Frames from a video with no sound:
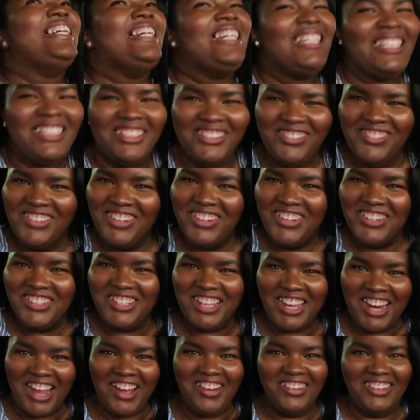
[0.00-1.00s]
You don't
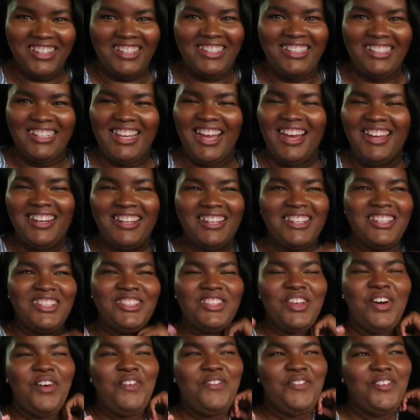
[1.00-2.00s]
understand how good God is.
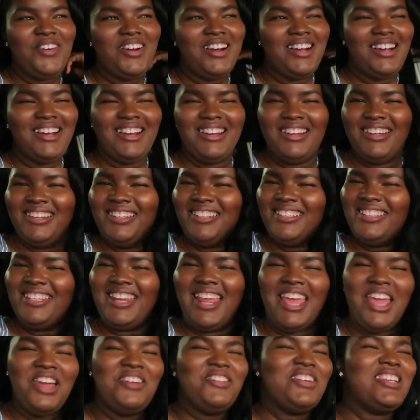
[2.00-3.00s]
So for
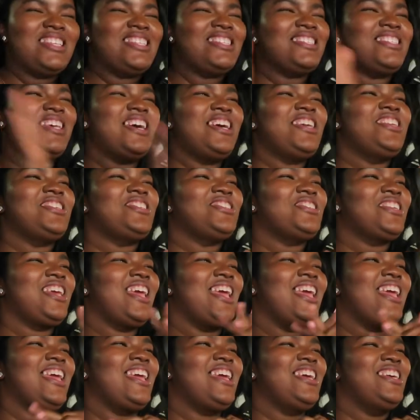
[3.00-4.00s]
today was such an
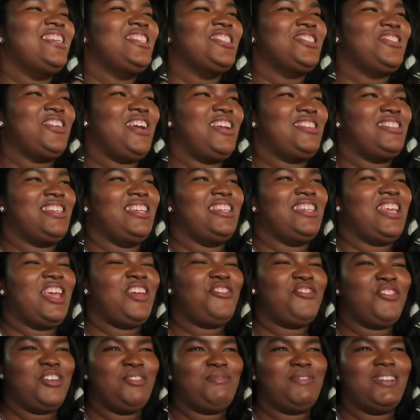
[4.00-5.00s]
interesting
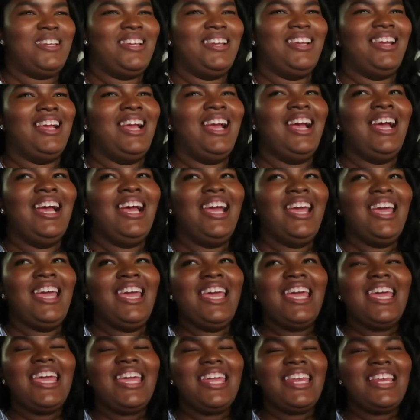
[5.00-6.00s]
day for me.
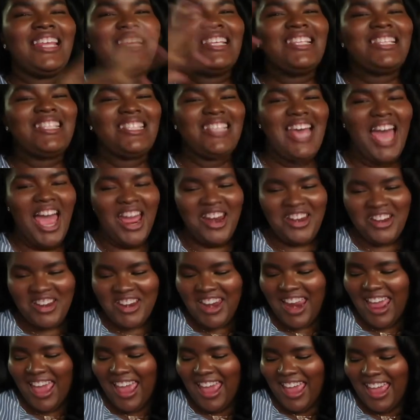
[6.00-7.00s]
It is
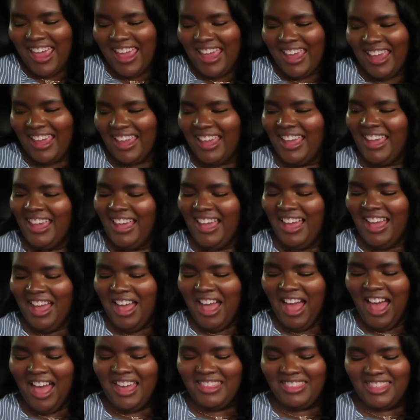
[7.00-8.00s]
Saturday.
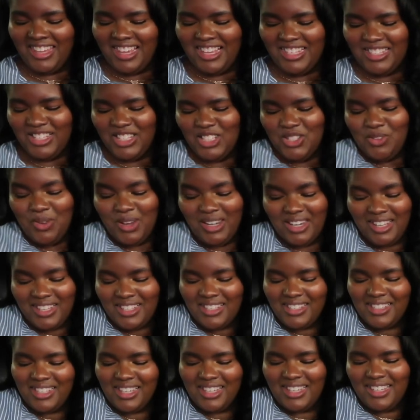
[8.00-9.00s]
I think it's the
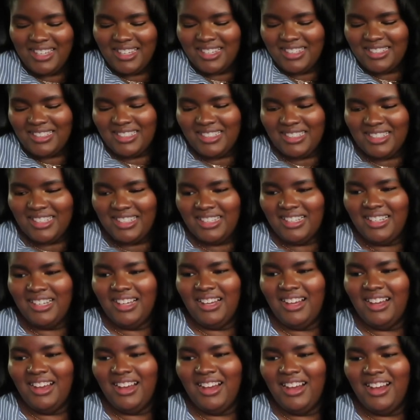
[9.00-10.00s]
26th
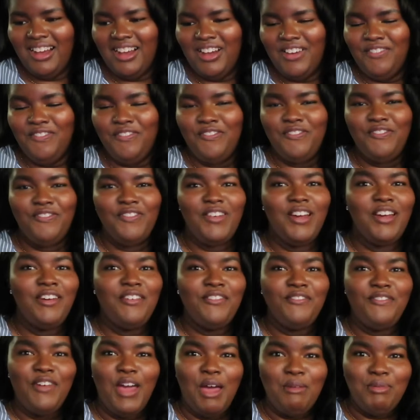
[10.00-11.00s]
of
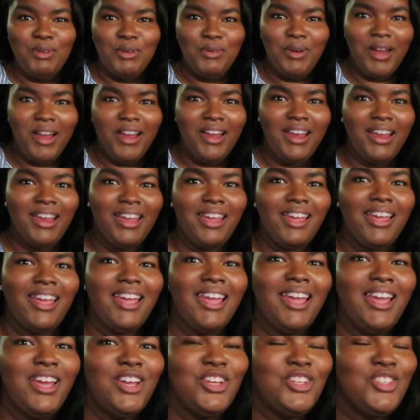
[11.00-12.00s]
February.
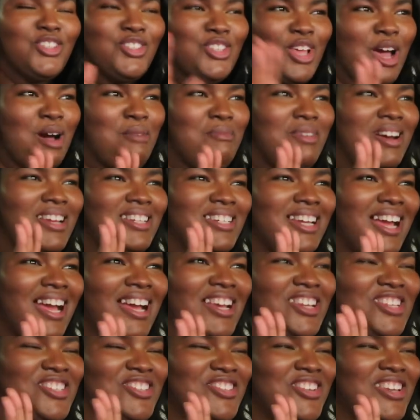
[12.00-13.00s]
So much
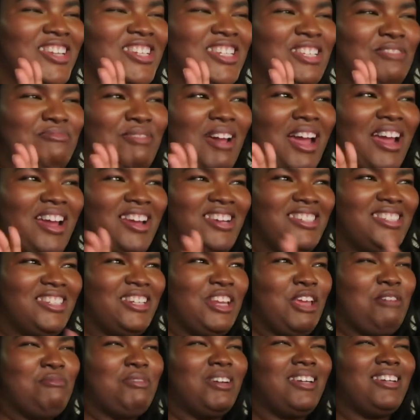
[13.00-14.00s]
has transpired
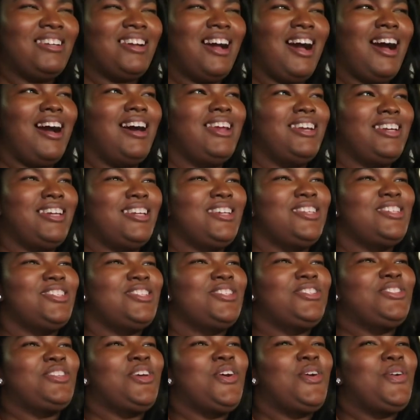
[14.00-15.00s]
today, but God is
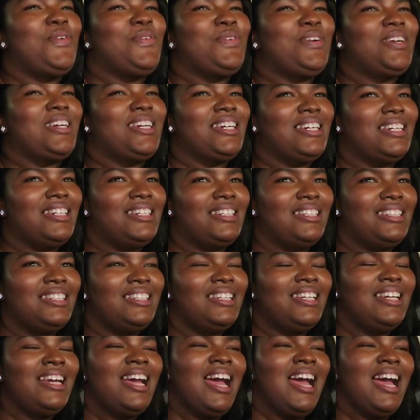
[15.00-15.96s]
so good.